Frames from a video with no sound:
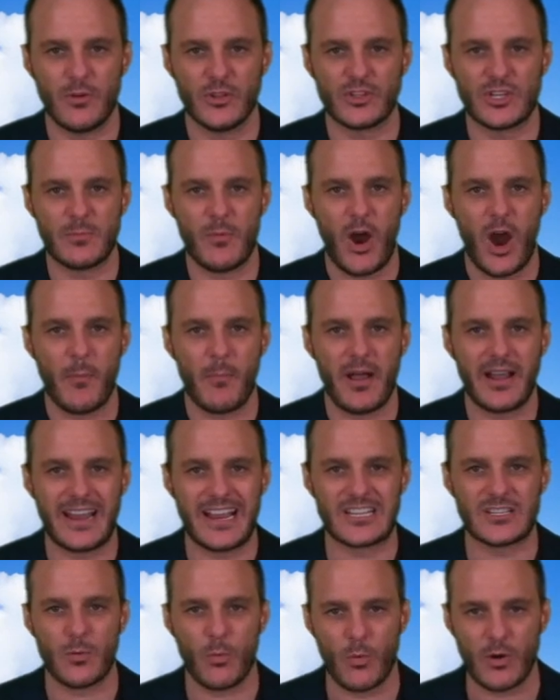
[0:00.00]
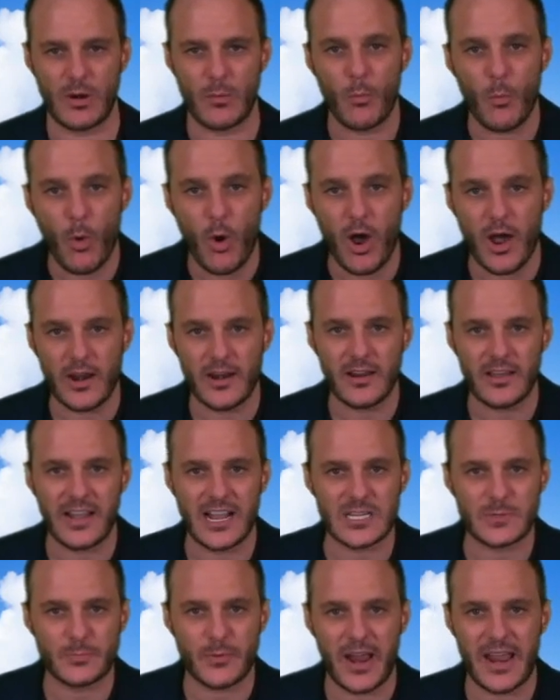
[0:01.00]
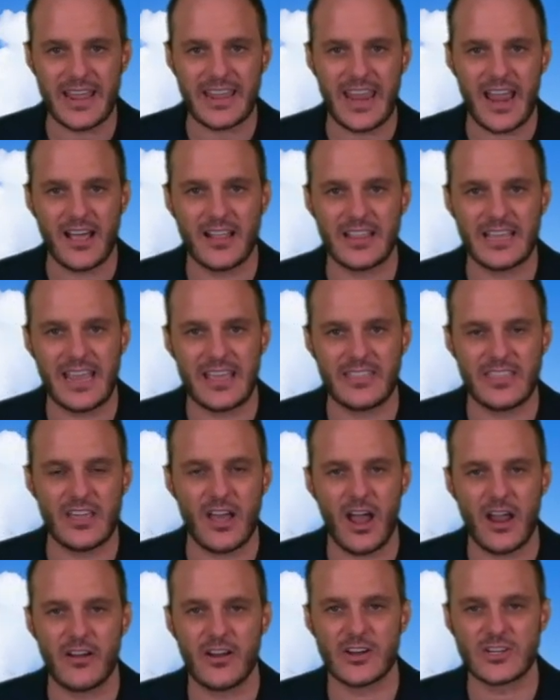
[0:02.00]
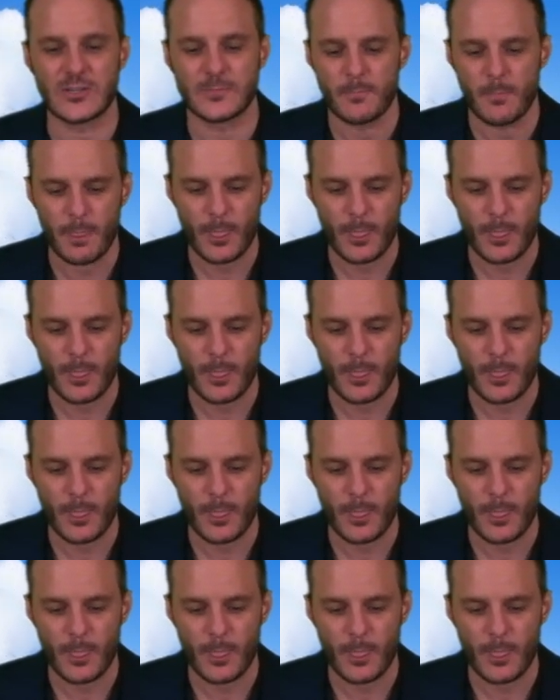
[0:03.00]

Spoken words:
Will Jim Harbaugh get to 1-1 against Brian Kelly and the Irish?